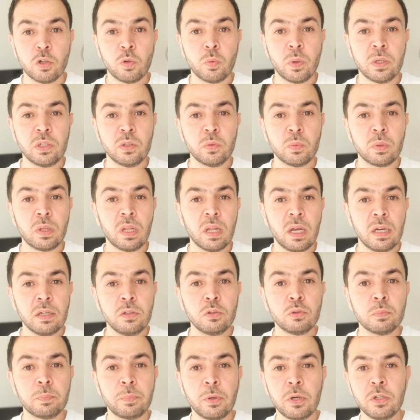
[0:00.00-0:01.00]
when you would like
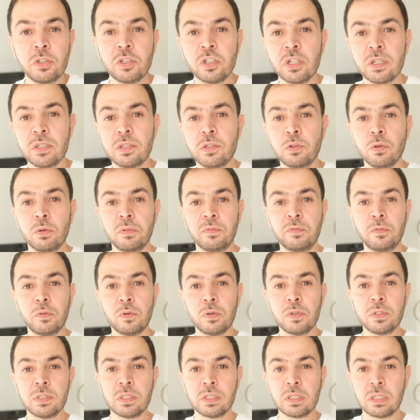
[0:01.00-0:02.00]
to purchase your
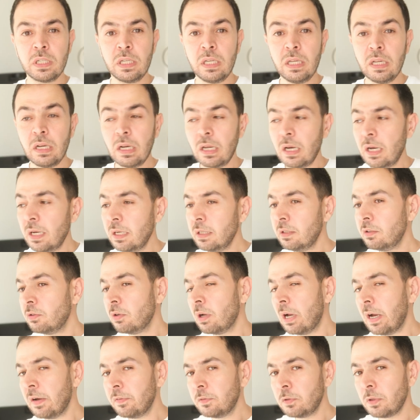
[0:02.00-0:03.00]
first key light, you
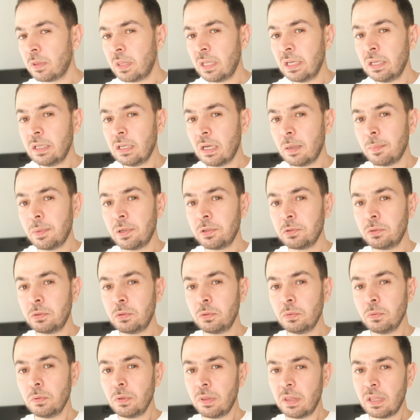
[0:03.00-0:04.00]
have to think about
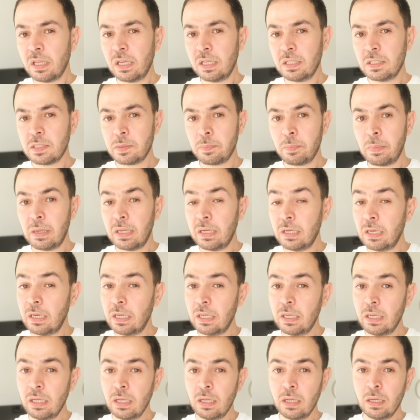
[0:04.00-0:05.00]
two things
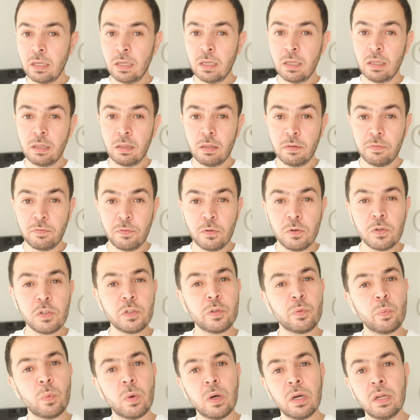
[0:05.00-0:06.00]
mainly. The
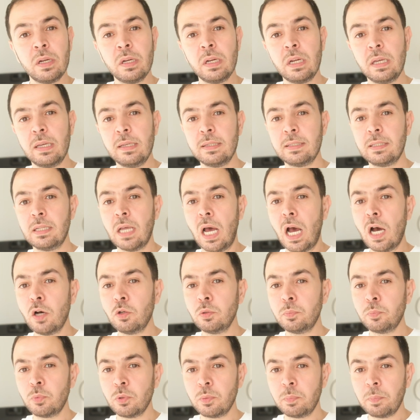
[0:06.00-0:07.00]
first one is the
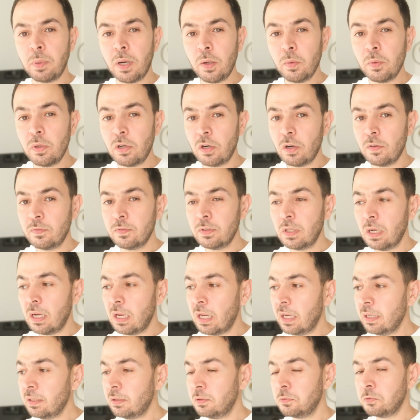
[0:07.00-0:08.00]
output power of the
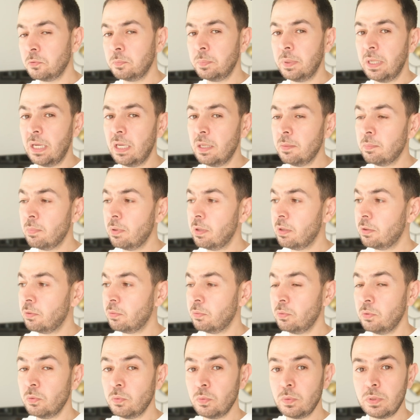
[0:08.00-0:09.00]
light, to be able to
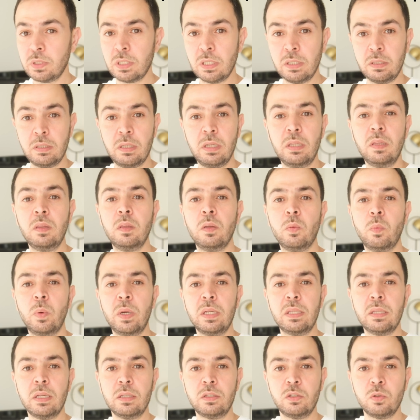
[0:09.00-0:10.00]
use it in the way
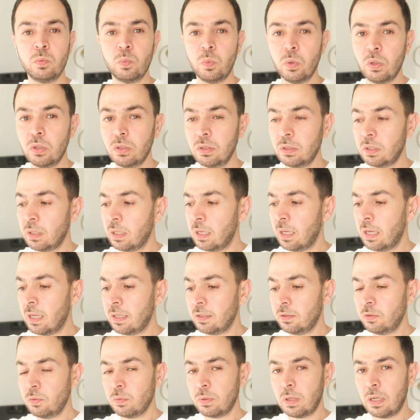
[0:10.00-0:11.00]
that you want,
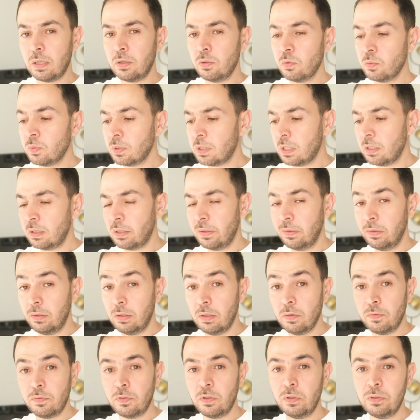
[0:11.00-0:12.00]
and you can use it in
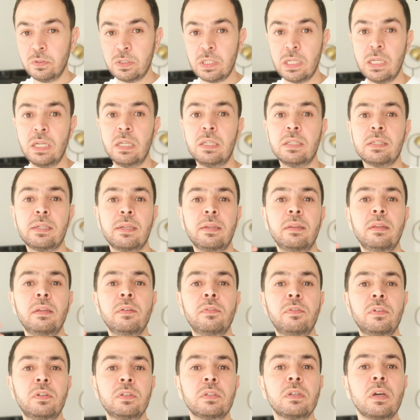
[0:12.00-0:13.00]
different scenes, in
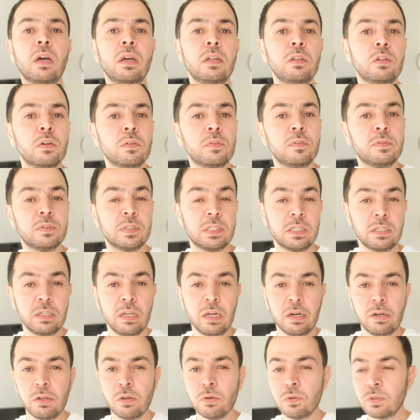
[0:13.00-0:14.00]
different kind of
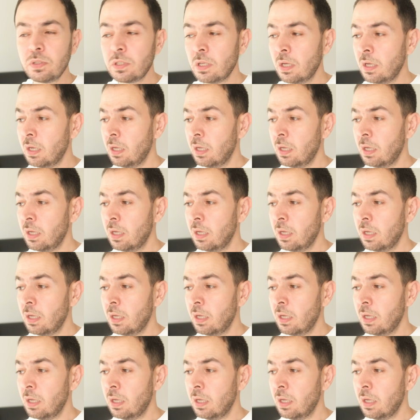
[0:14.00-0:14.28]
scenarios.